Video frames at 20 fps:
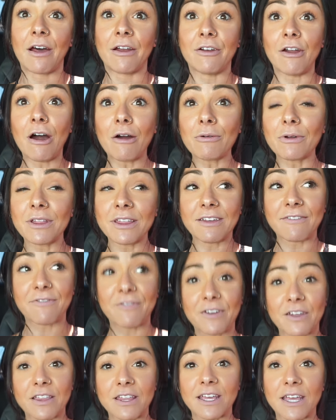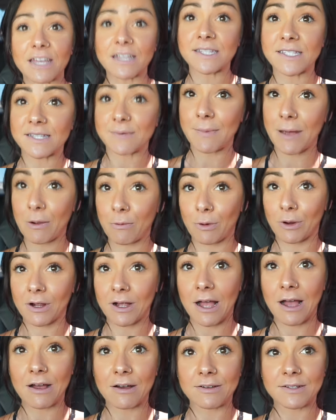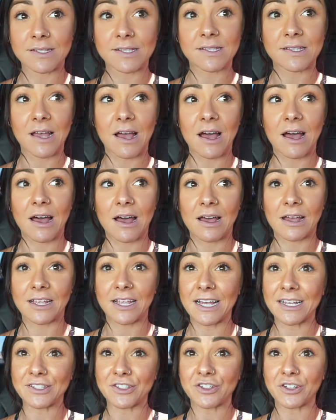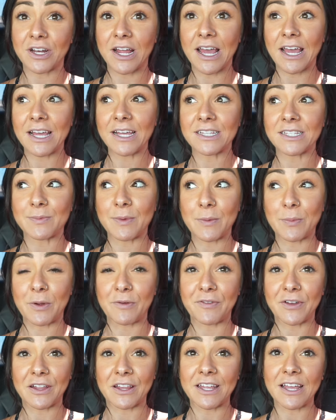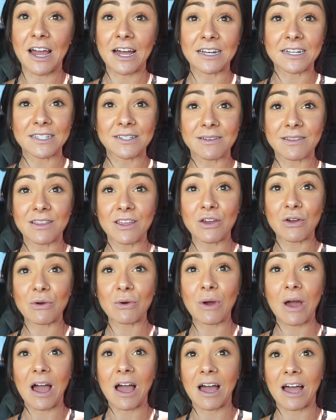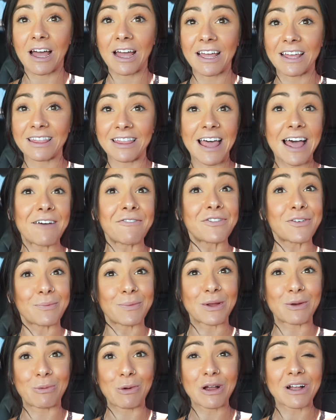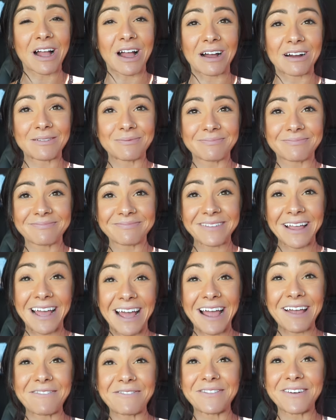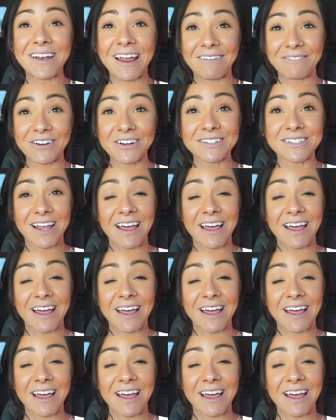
not really feeling into my workouts. Yesterday, to be perfectly honest with you, I left mid-workout. I've never